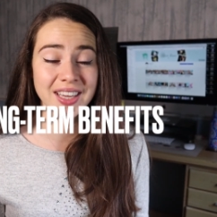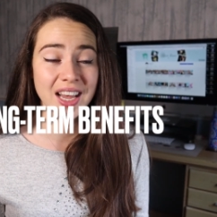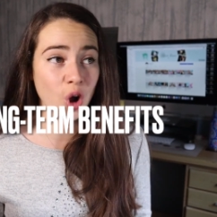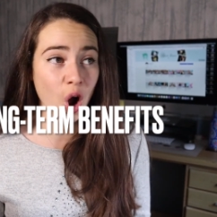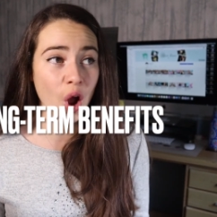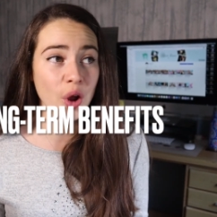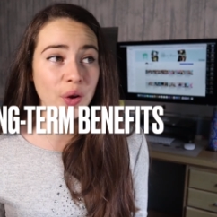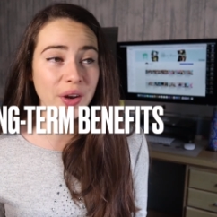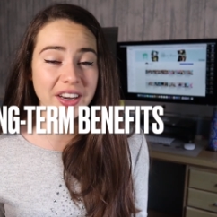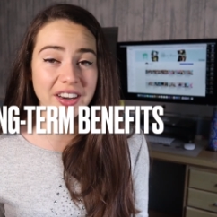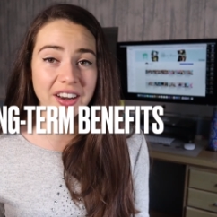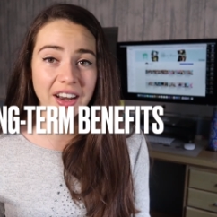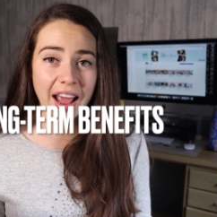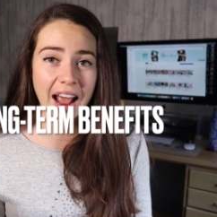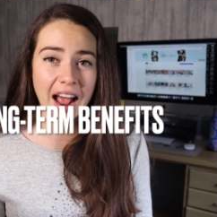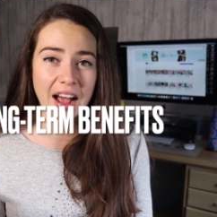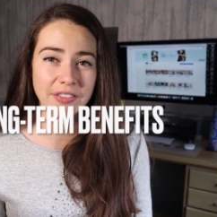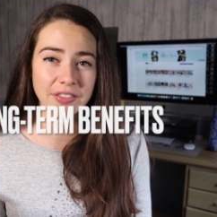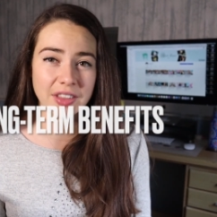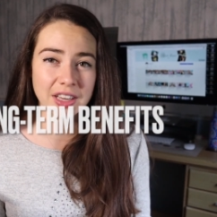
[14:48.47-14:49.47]
Not only did I
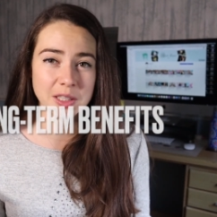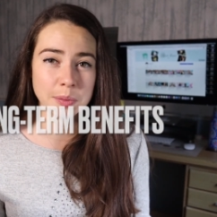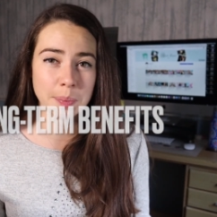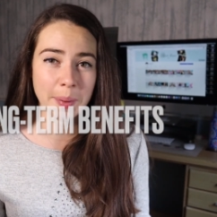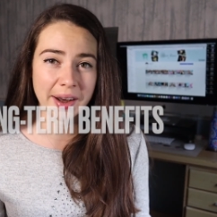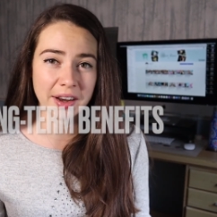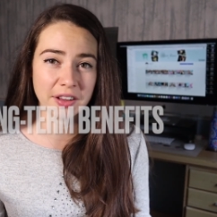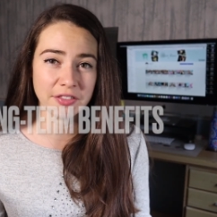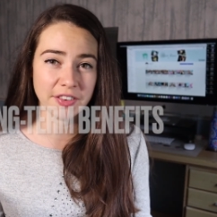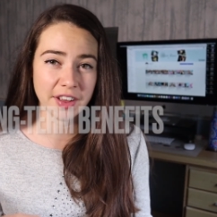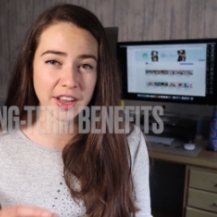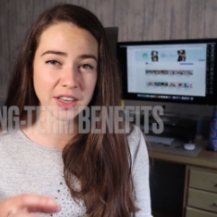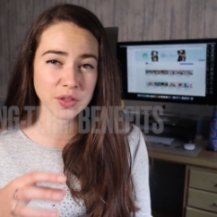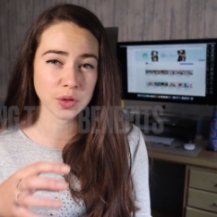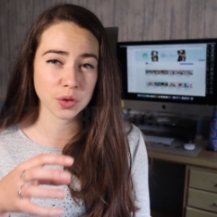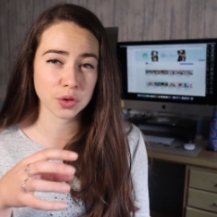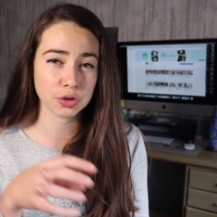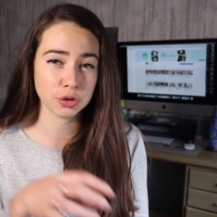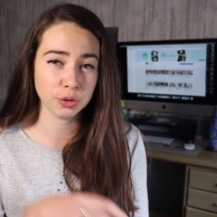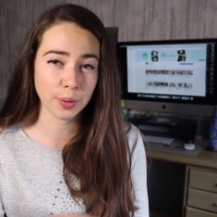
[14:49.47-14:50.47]
have these benefits
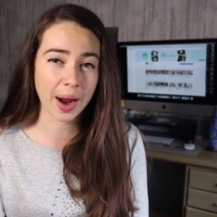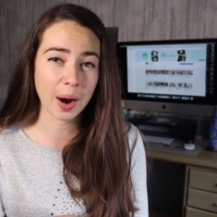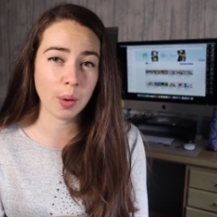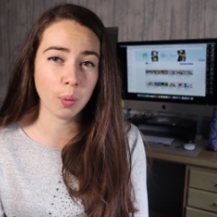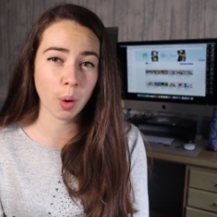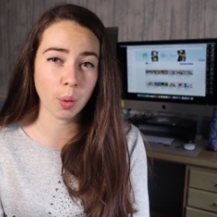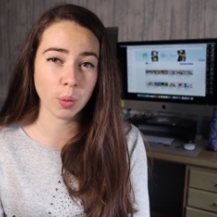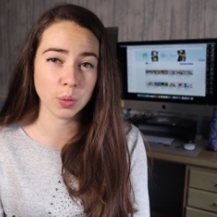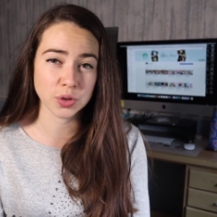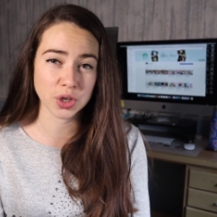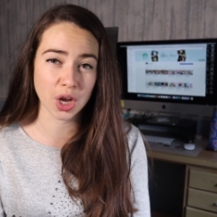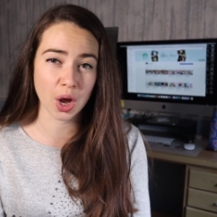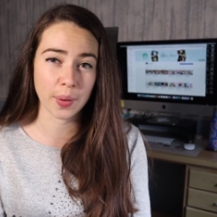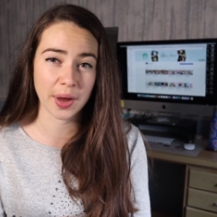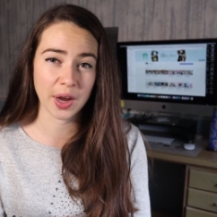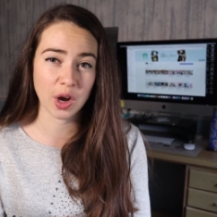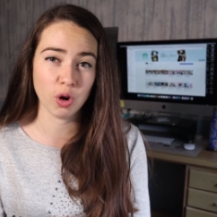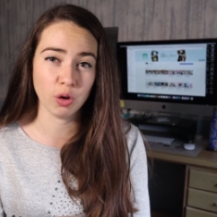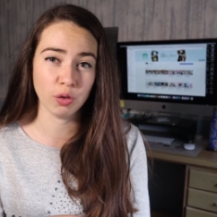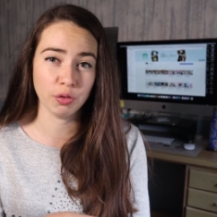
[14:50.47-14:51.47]
throughout what was
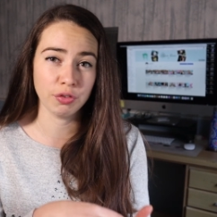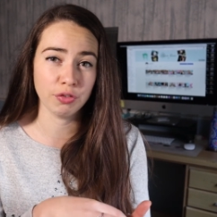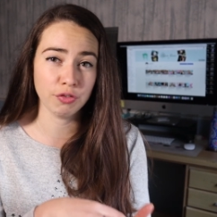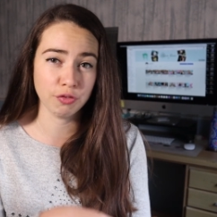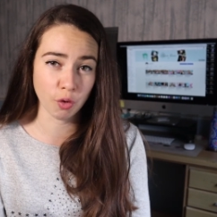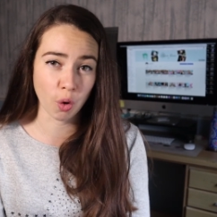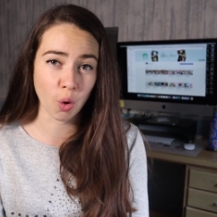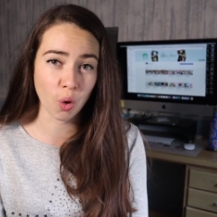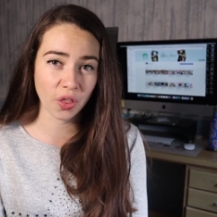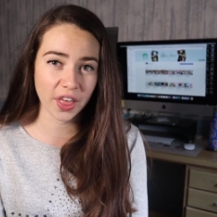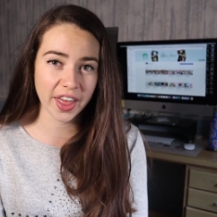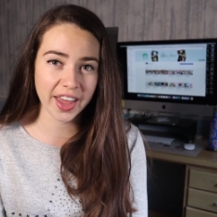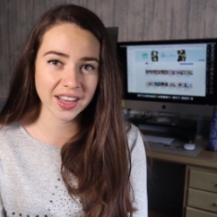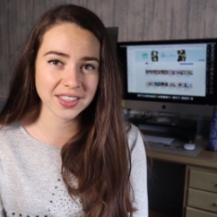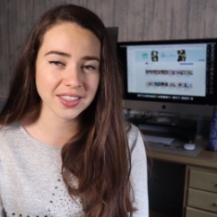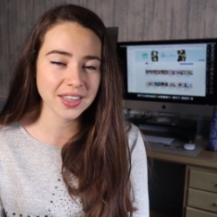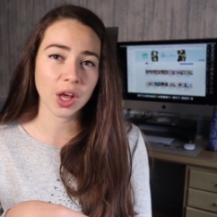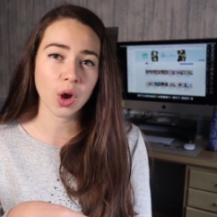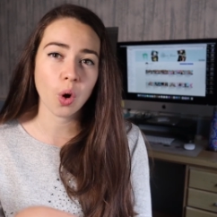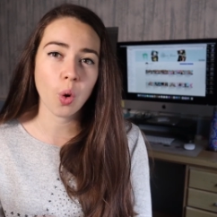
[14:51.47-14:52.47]
going on for
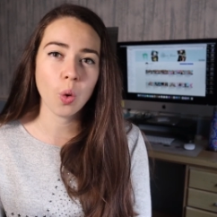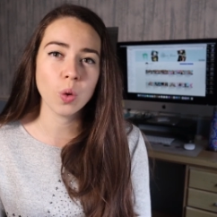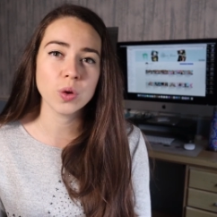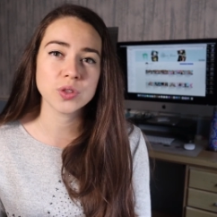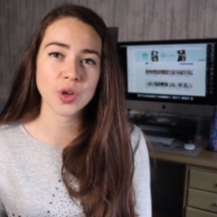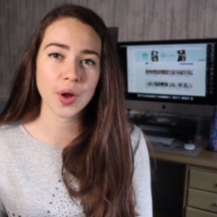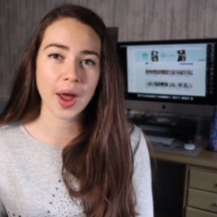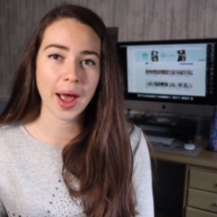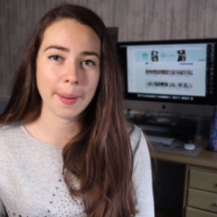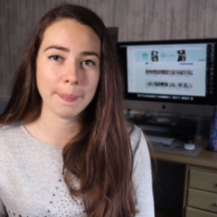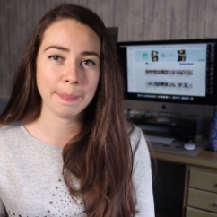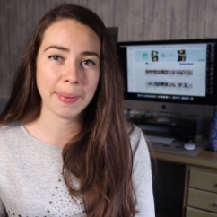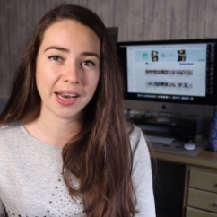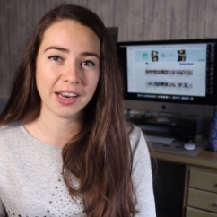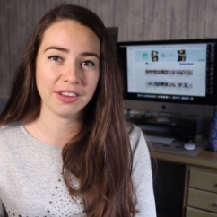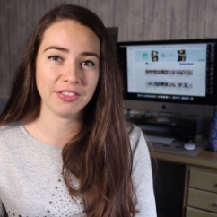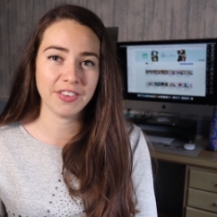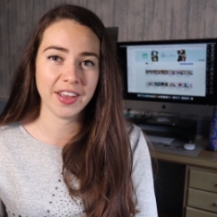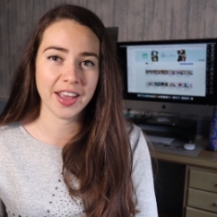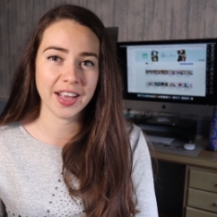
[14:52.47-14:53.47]
this, but I also had
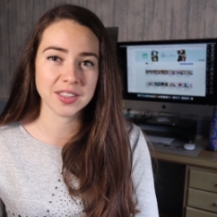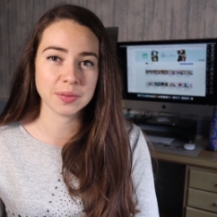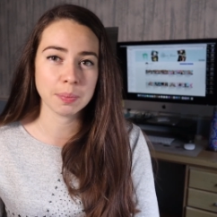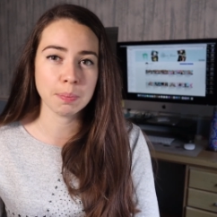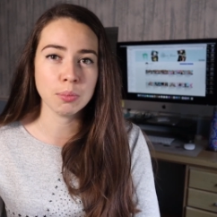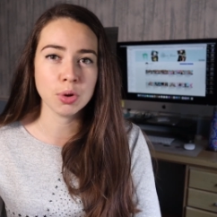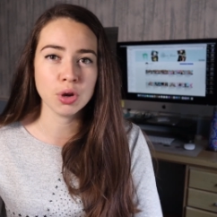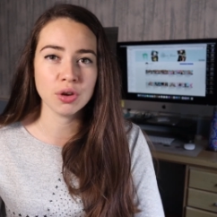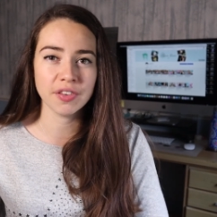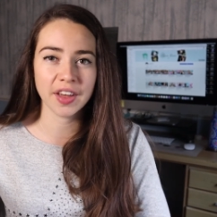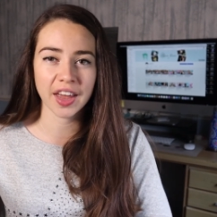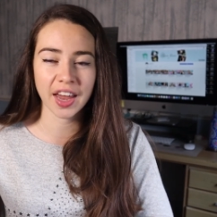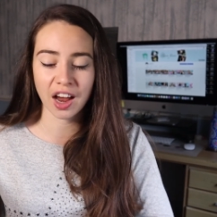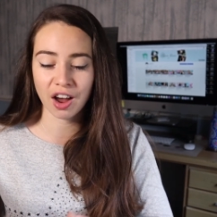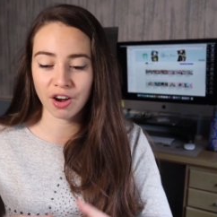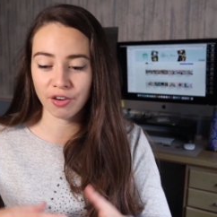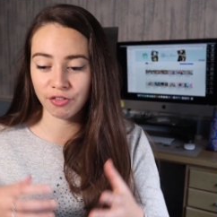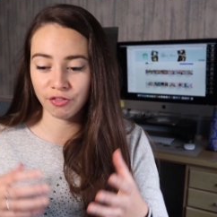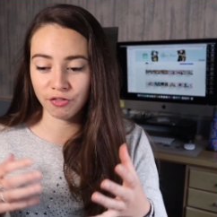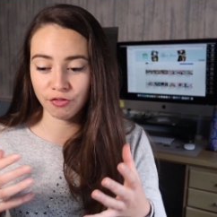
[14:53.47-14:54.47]
benefits moving
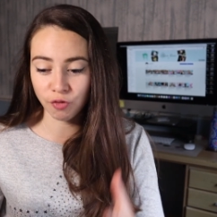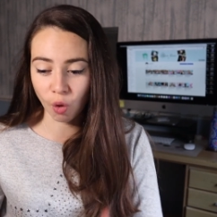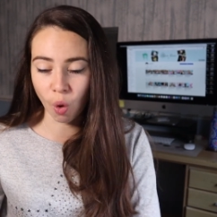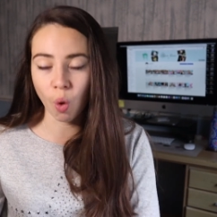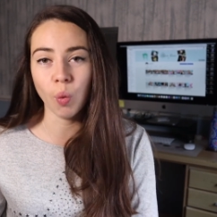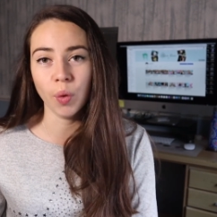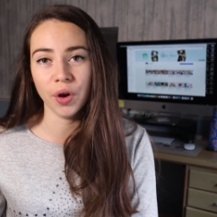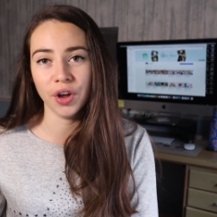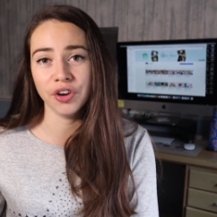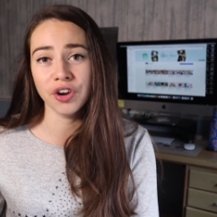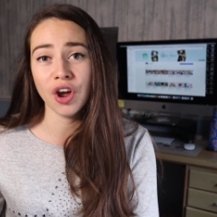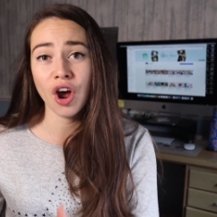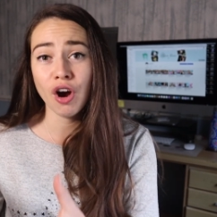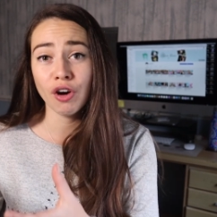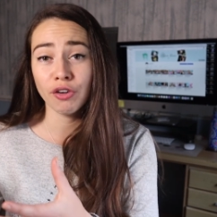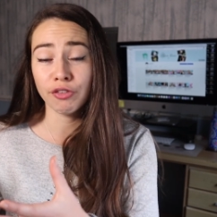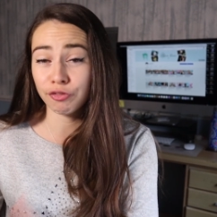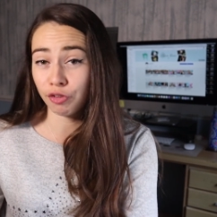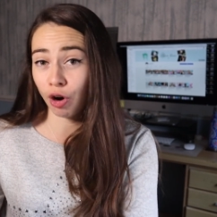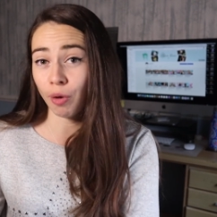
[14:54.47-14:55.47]
forward
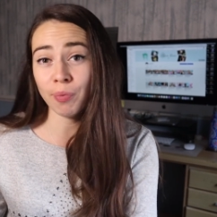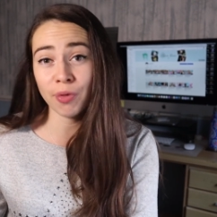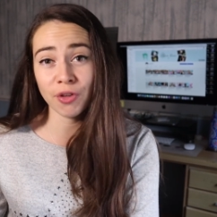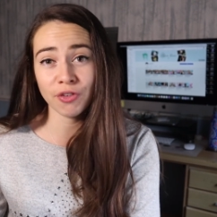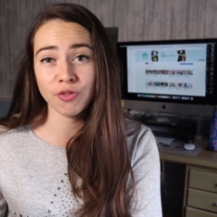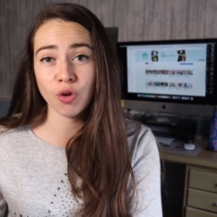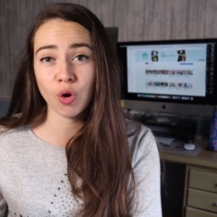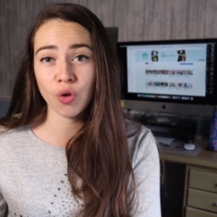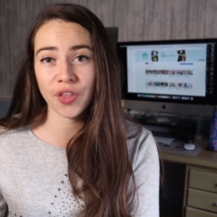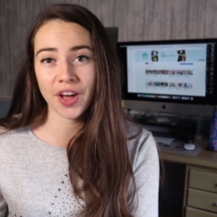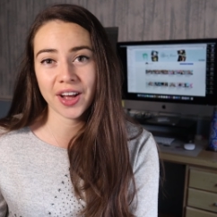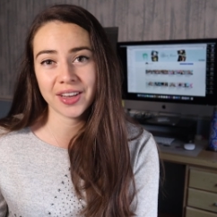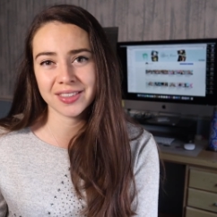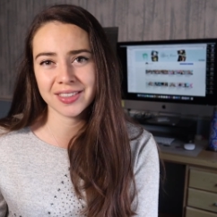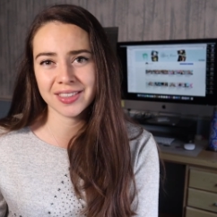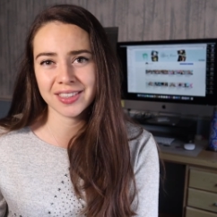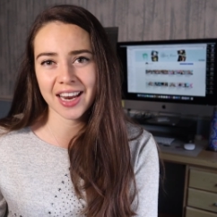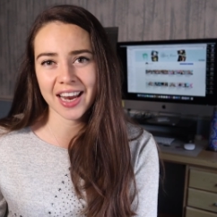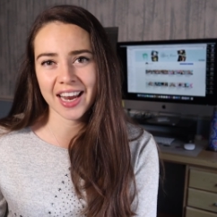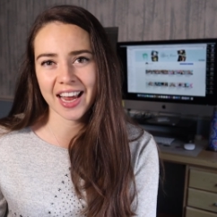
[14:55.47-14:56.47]
from the
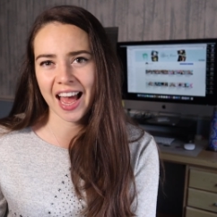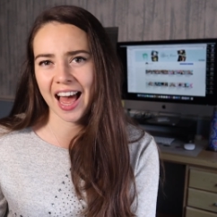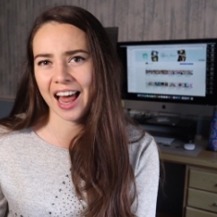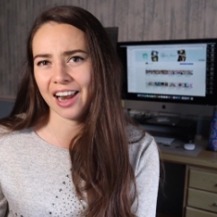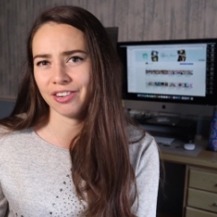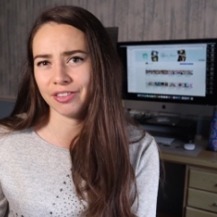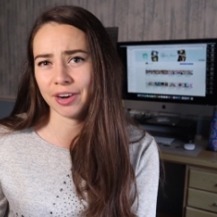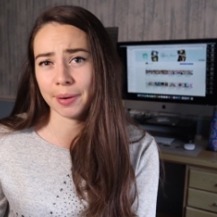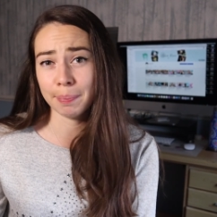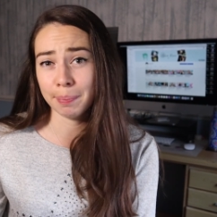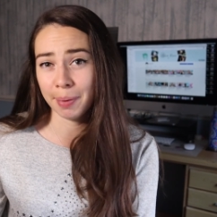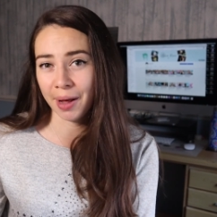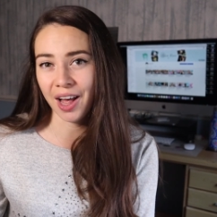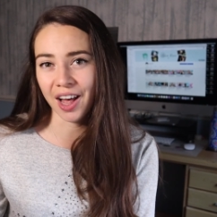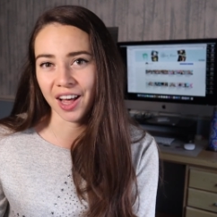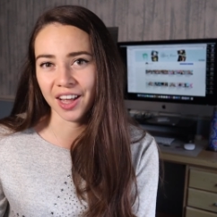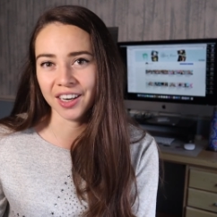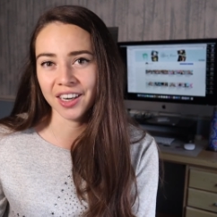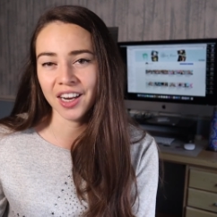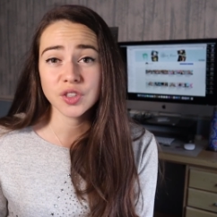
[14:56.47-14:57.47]
4,000 day calorie
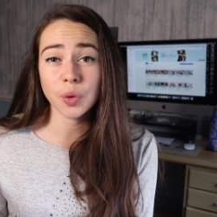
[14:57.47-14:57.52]
burn.